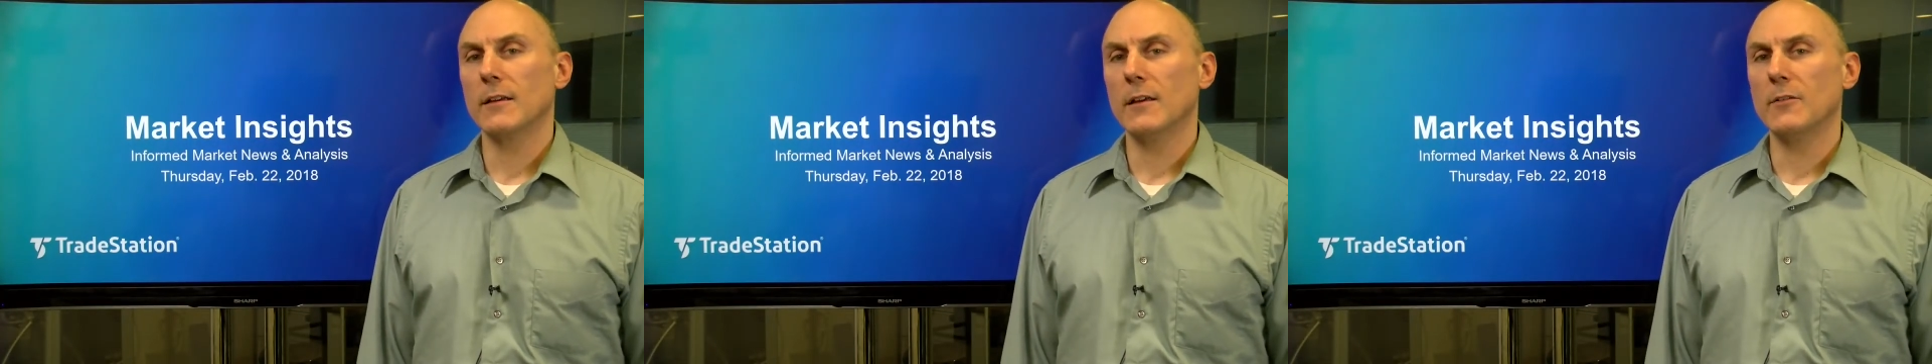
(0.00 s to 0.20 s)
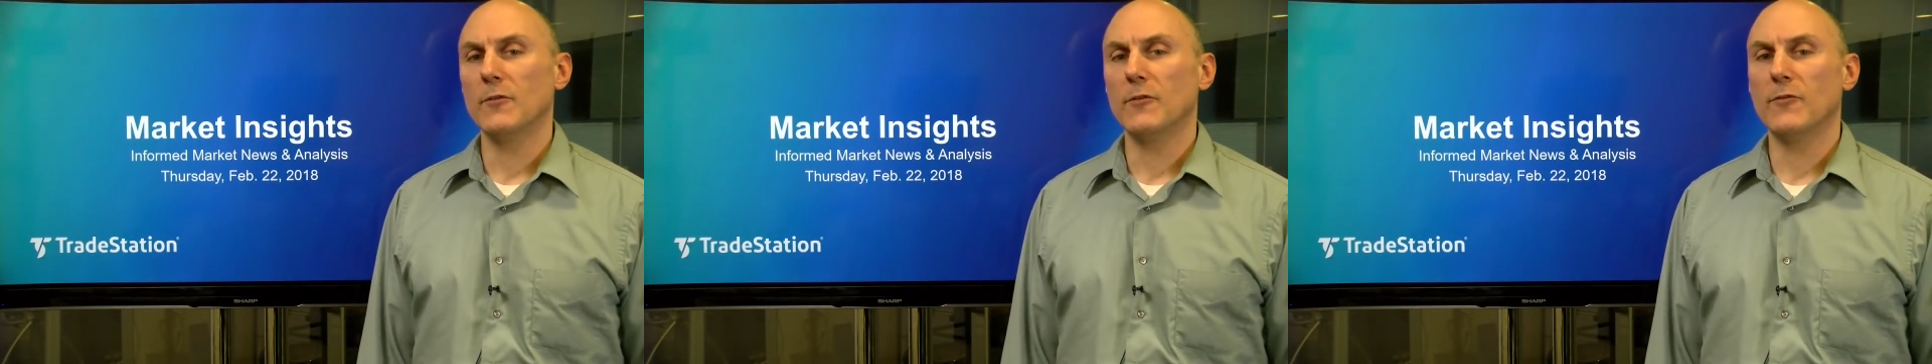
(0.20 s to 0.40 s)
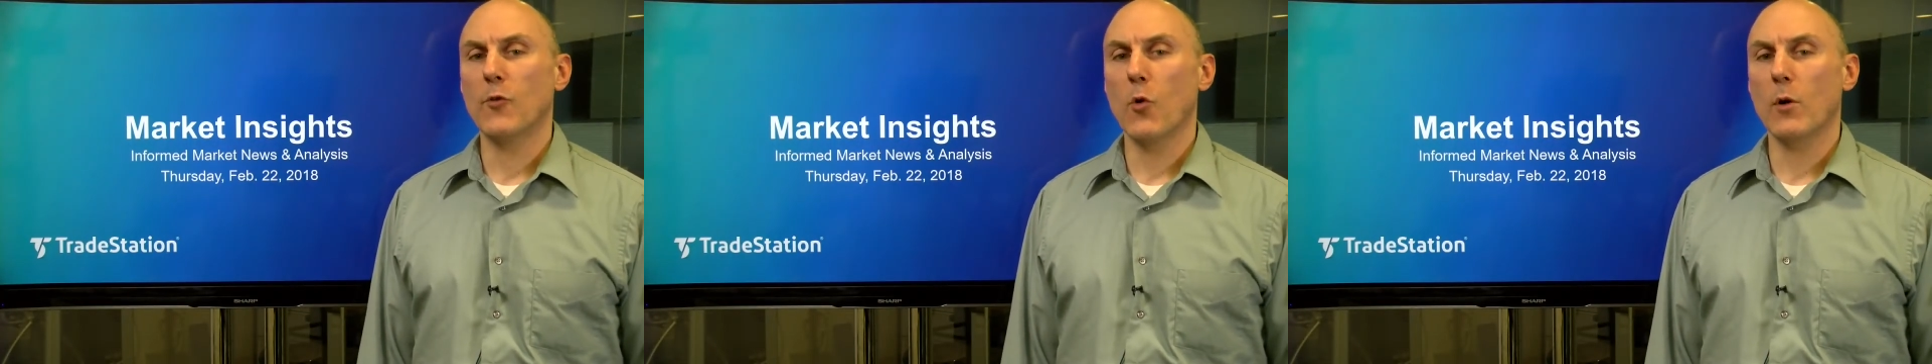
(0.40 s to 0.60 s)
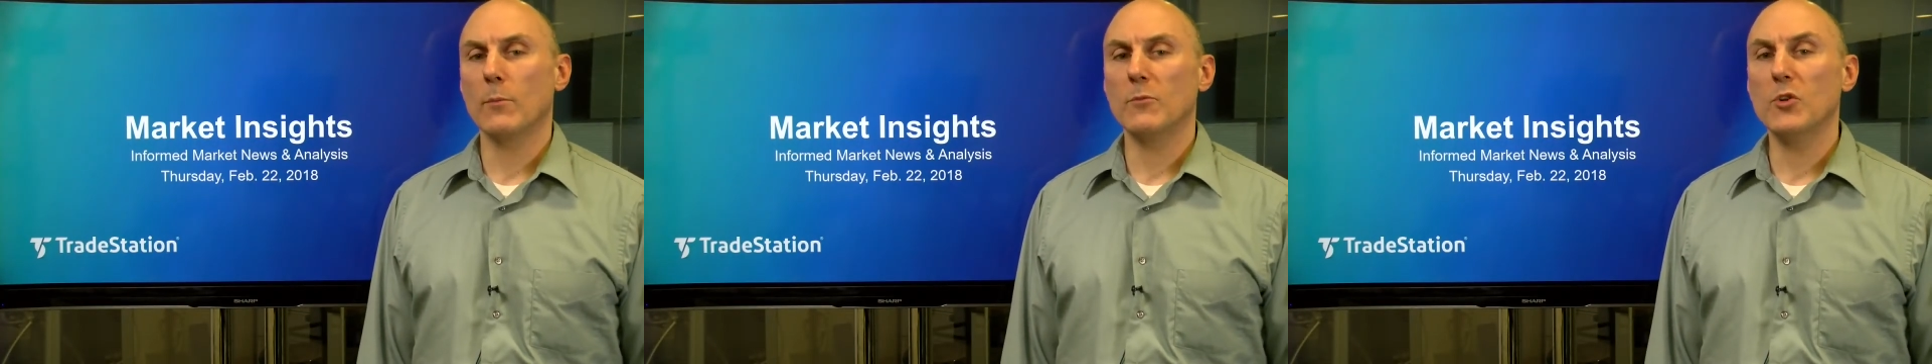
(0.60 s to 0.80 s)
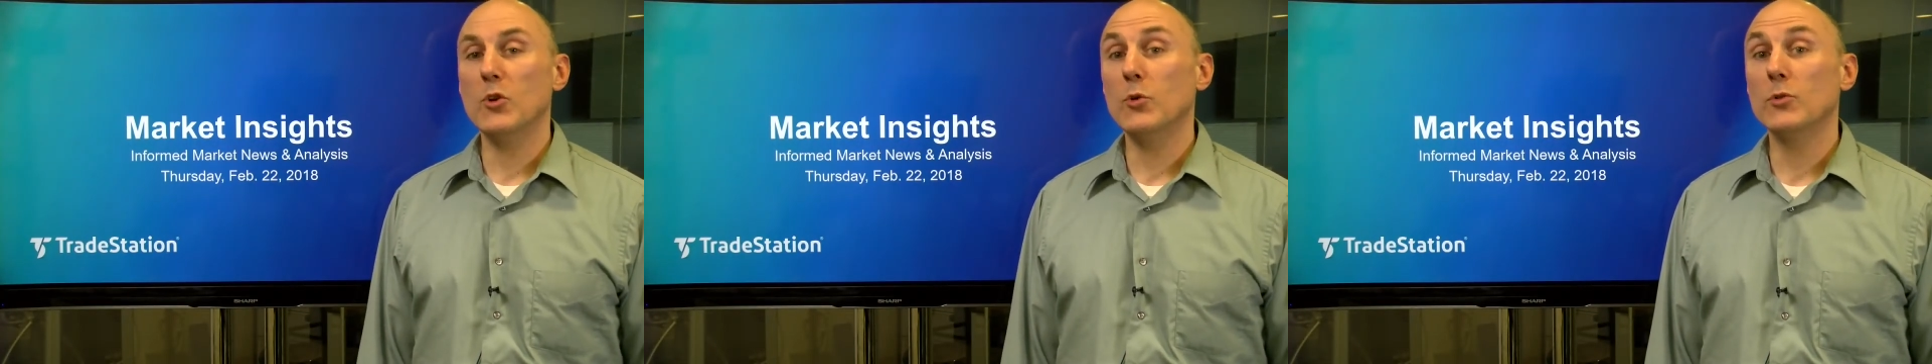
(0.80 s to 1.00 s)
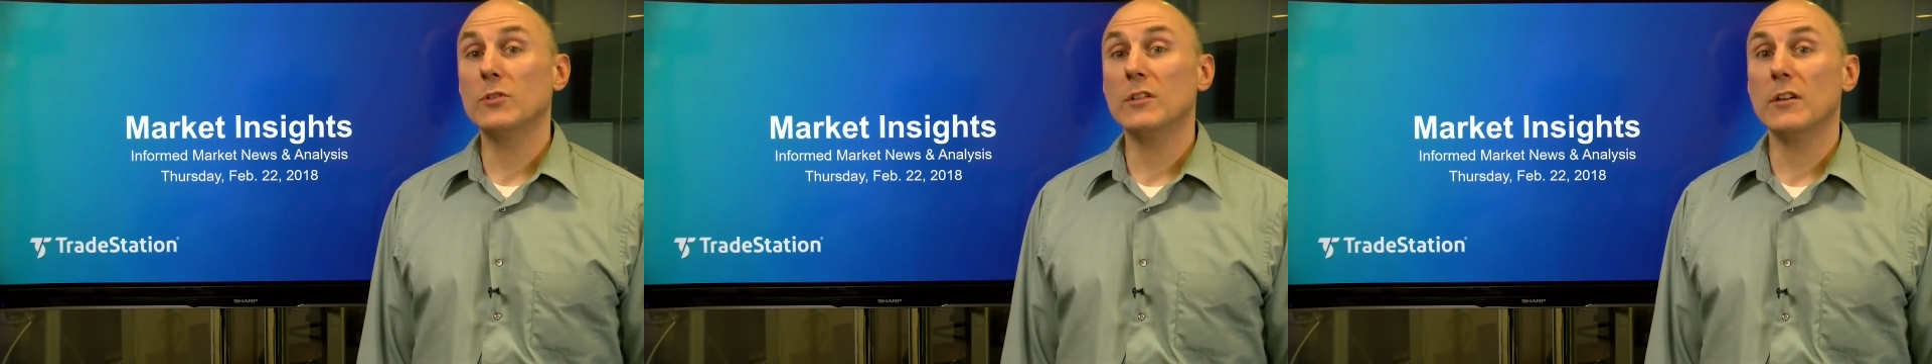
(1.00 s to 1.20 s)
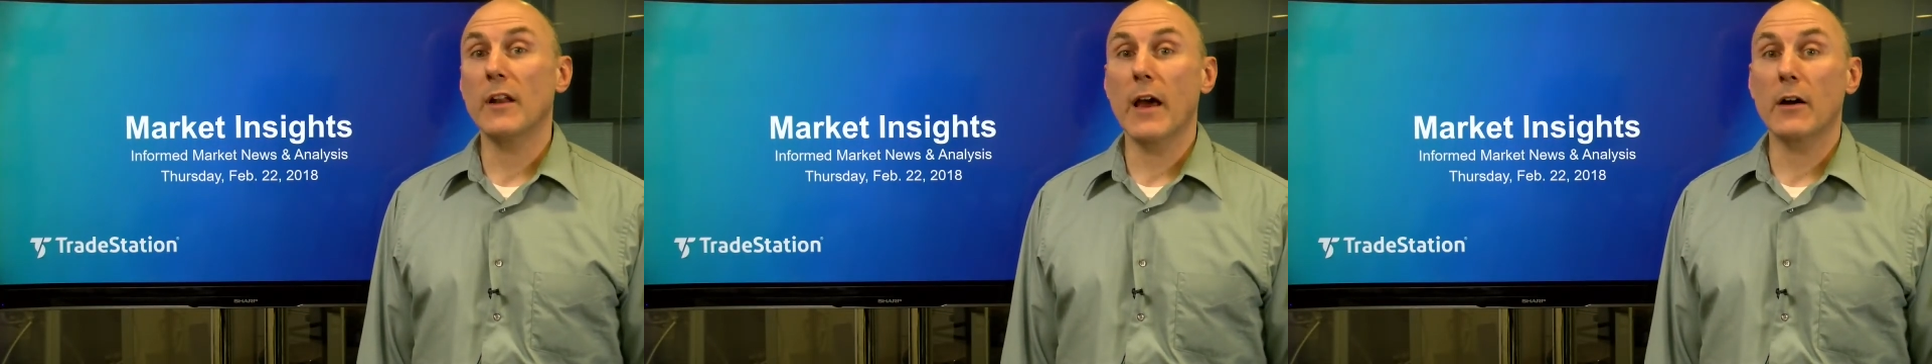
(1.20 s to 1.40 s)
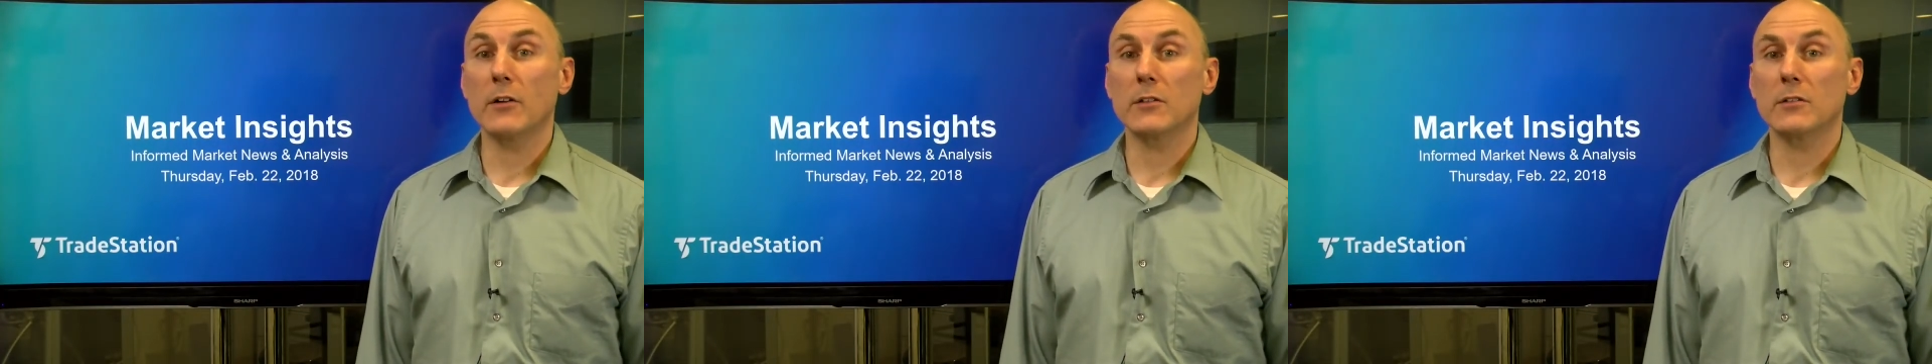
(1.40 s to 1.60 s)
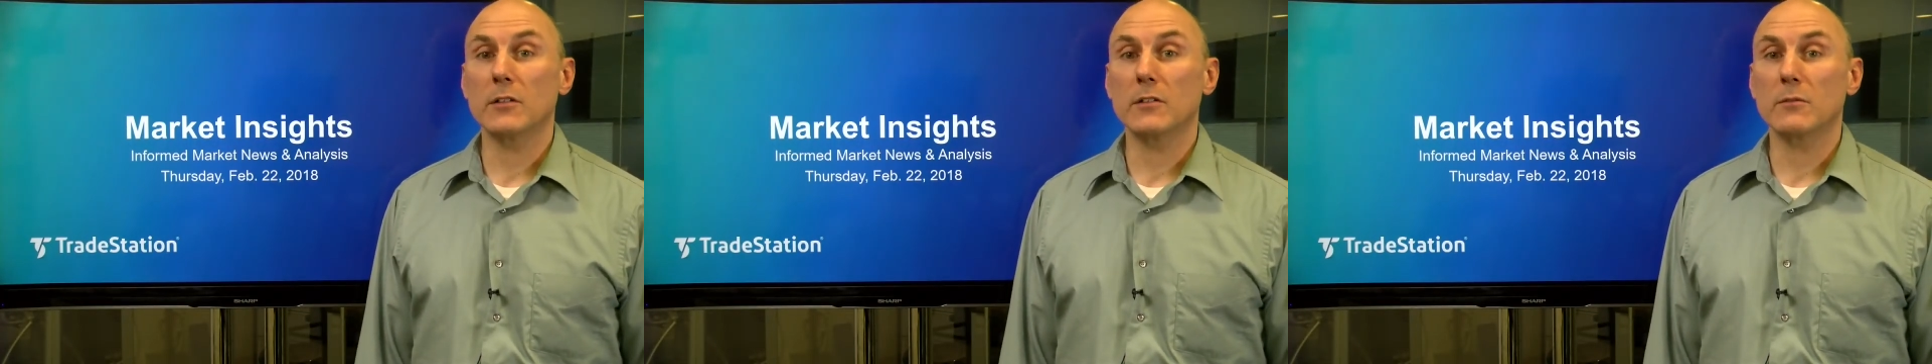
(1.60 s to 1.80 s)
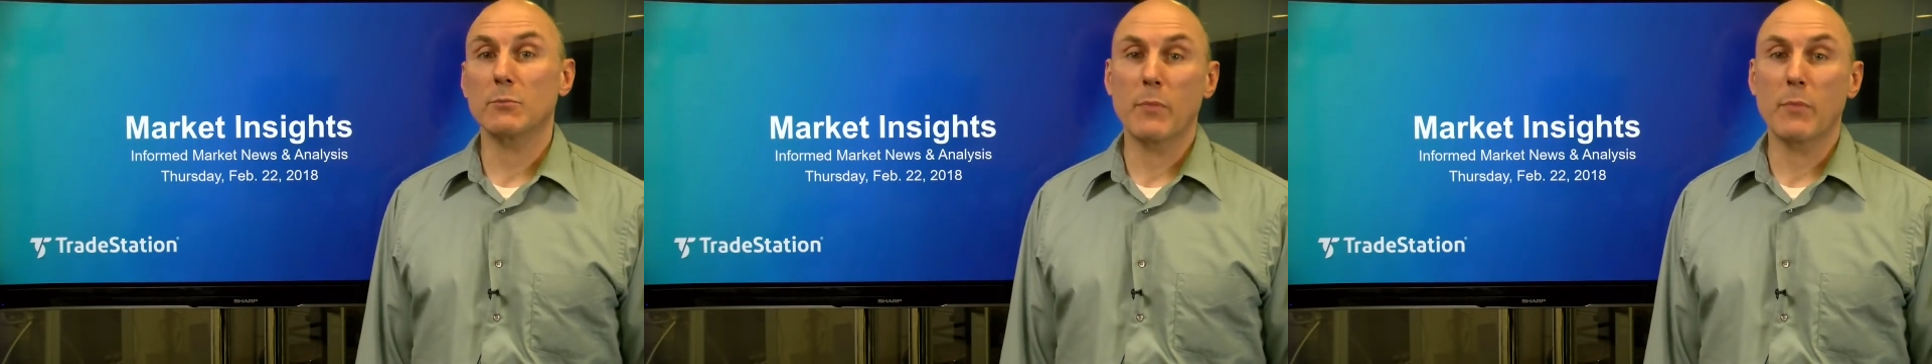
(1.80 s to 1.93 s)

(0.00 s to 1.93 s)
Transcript: informed news and analysis